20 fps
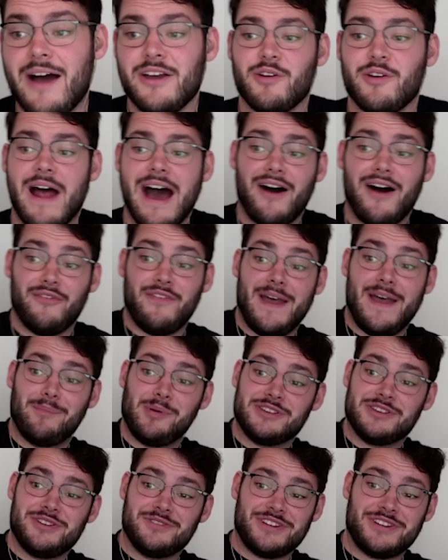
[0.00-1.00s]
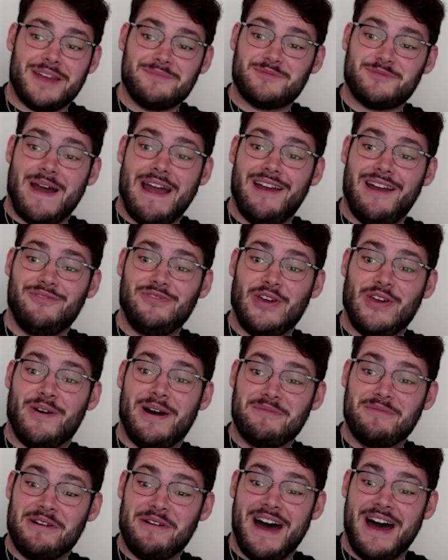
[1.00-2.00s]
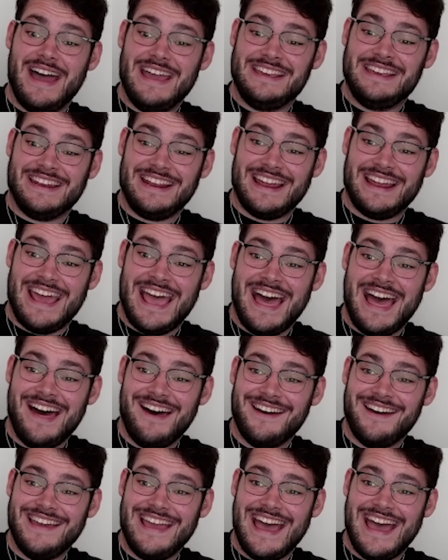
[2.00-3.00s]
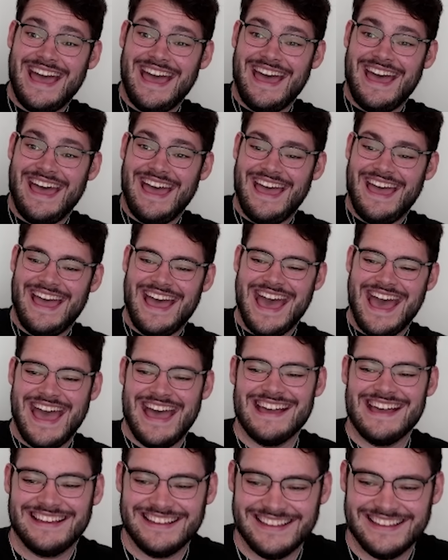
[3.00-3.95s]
now you're out of it because you're James Merrifield. I'm all right. Gonna get a hell yeah.